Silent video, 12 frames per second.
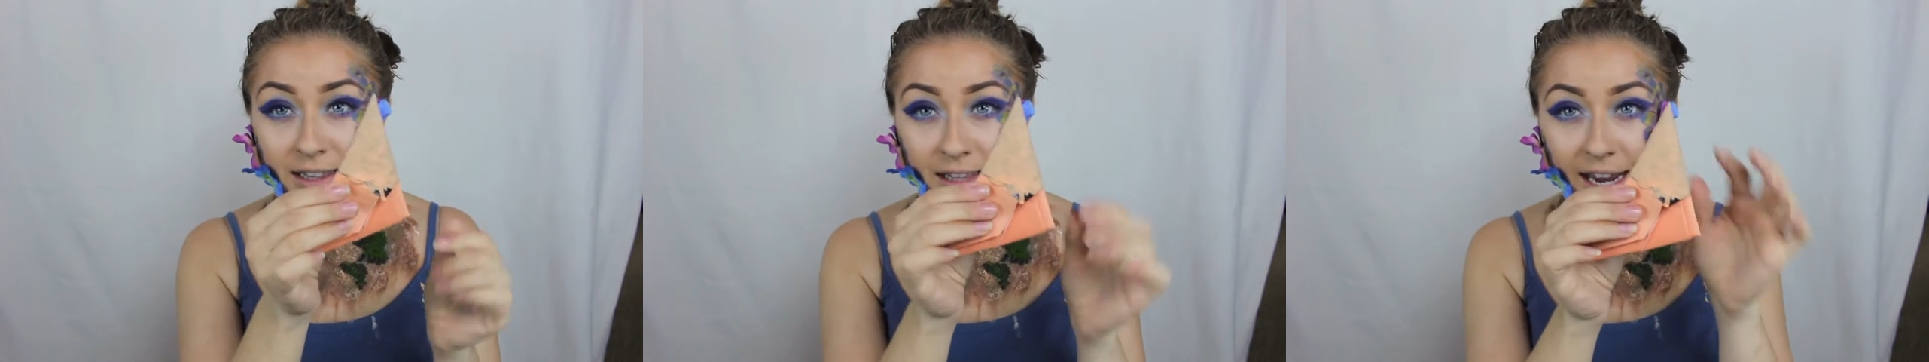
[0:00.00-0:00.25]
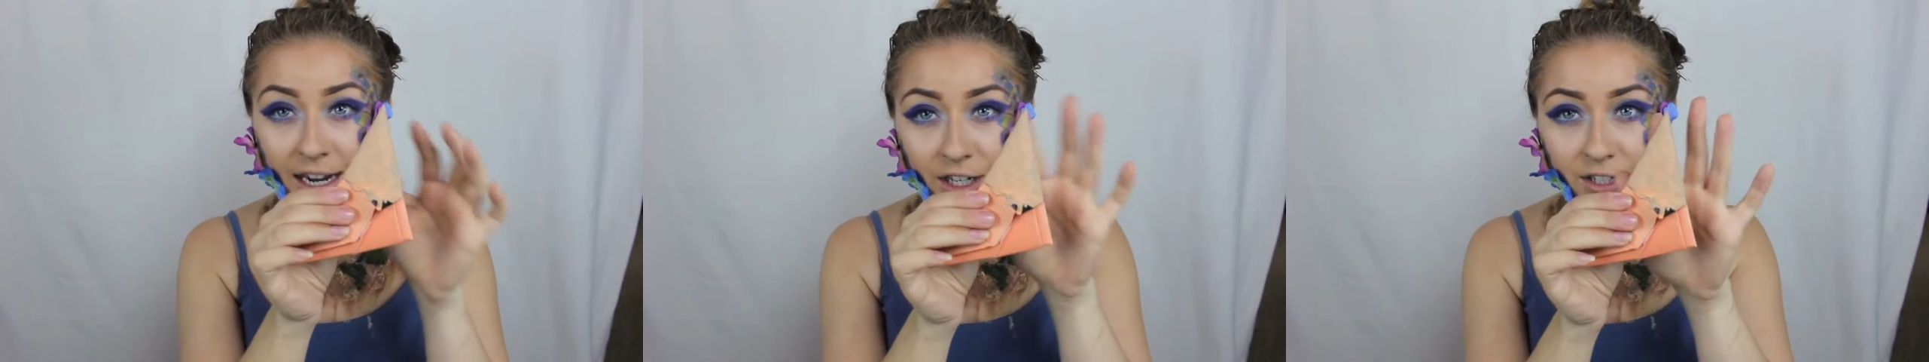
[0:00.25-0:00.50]

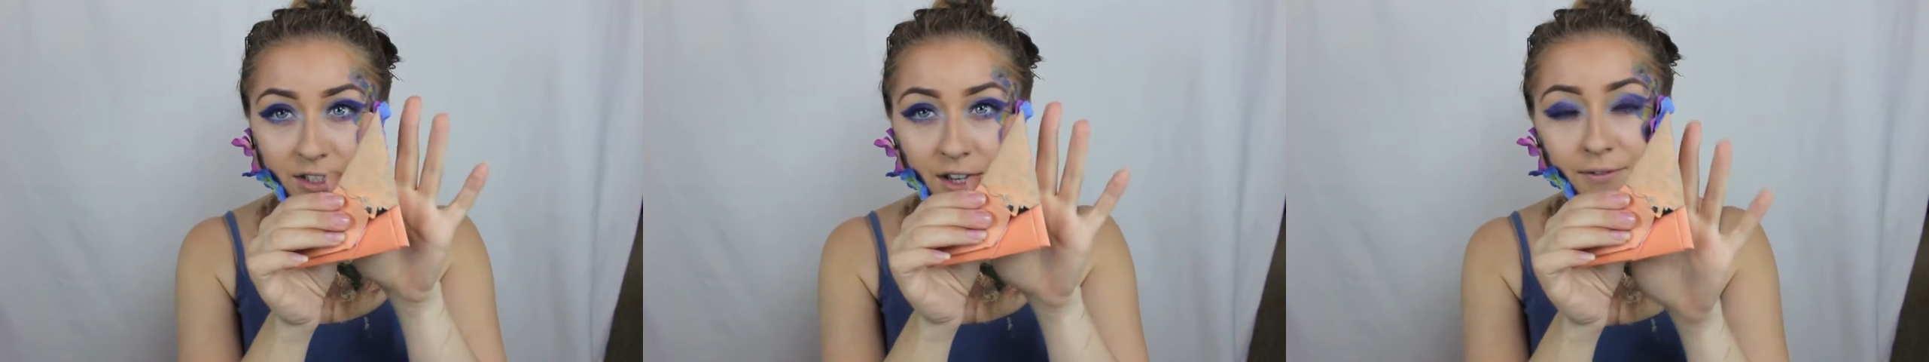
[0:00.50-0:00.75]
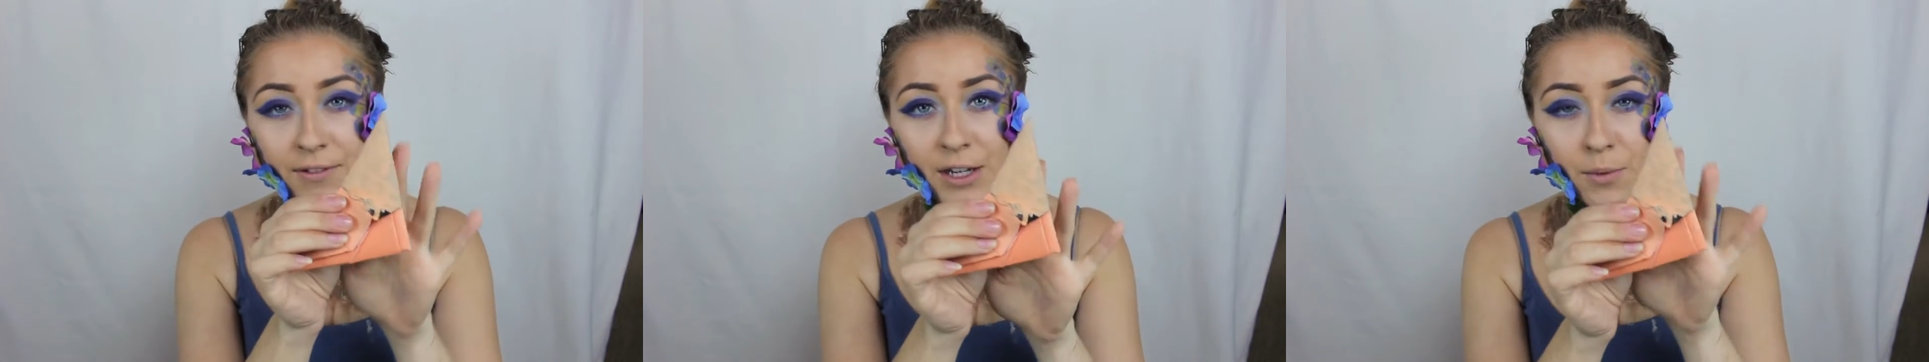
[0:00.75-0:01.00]
layers
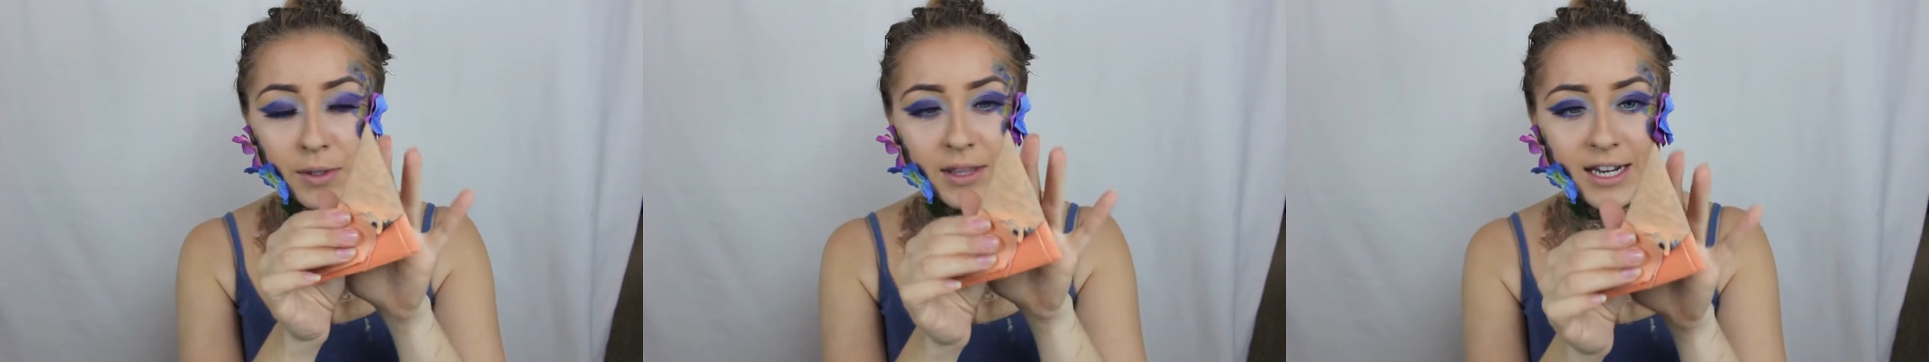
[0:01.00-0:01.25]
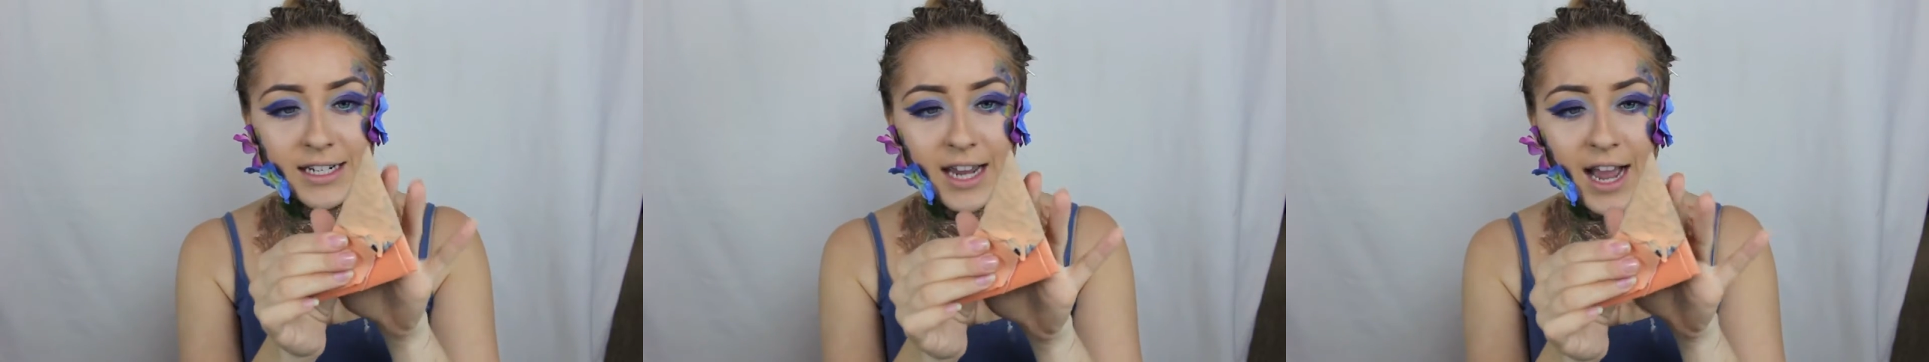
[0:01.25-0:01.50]
of liquid
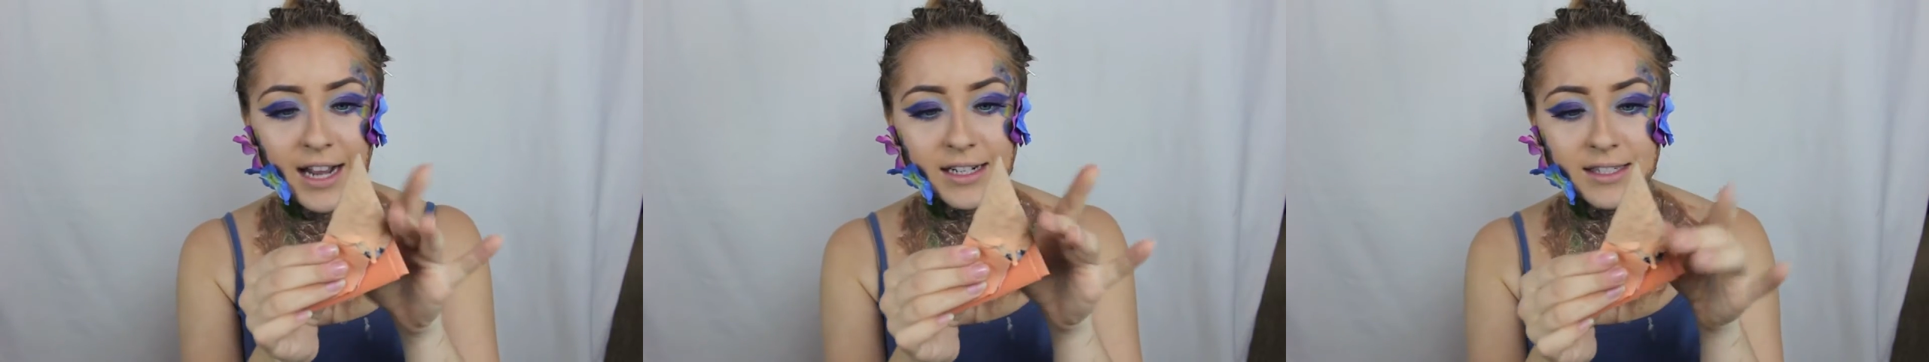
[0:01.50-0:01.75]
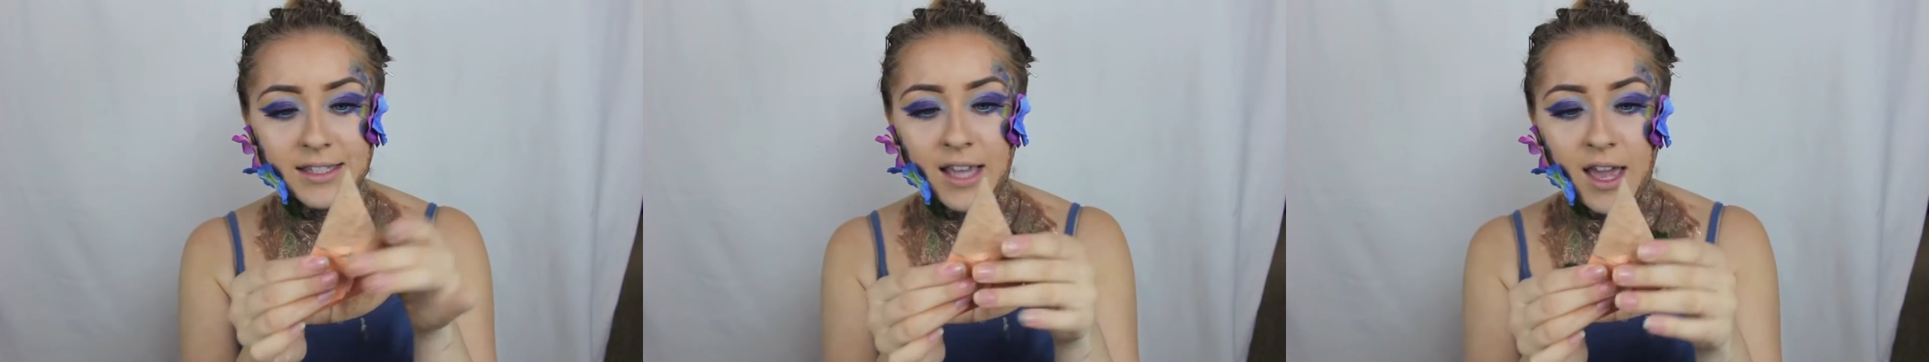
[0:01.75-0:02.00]

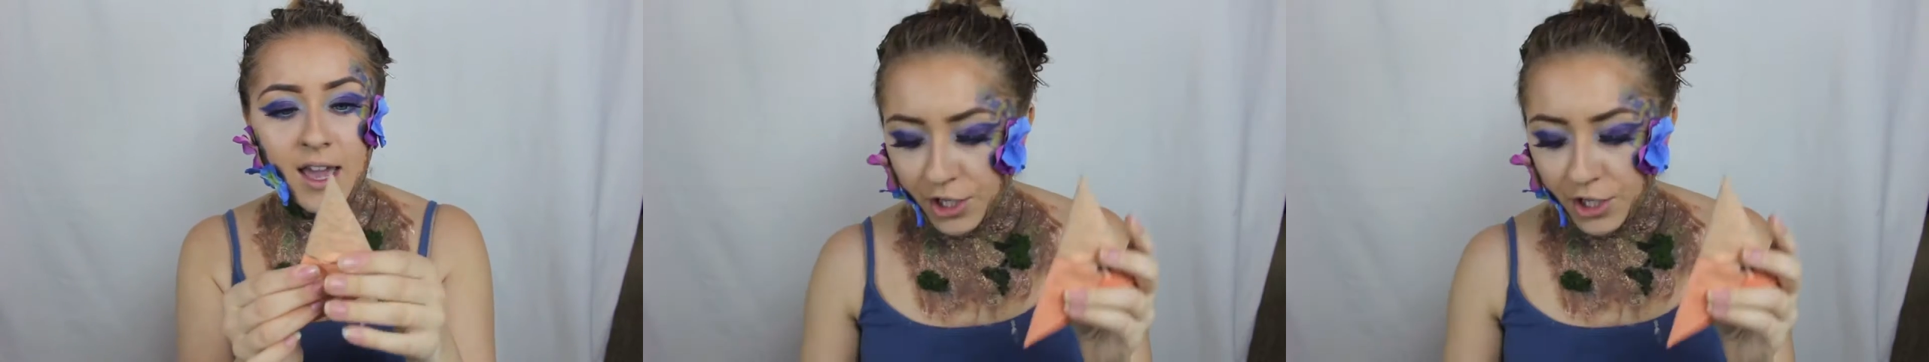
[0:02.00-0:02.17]
latex.